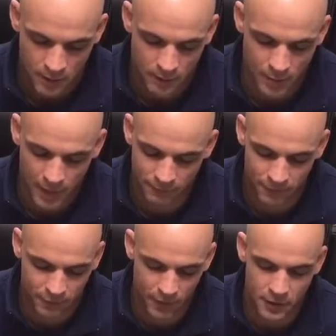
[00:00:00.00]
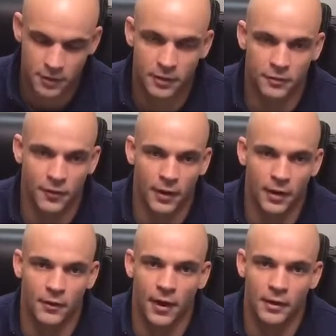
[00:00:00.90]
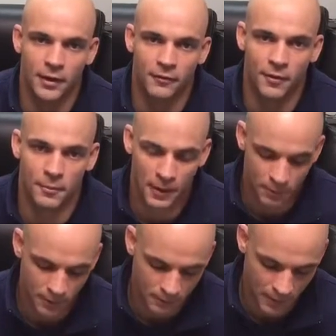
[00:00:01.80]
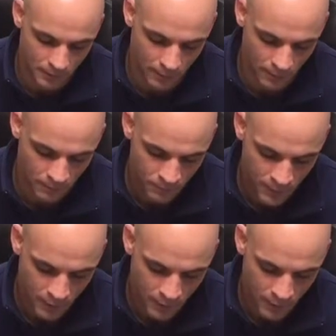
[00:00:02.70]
The manifestations vary greatly from people to people,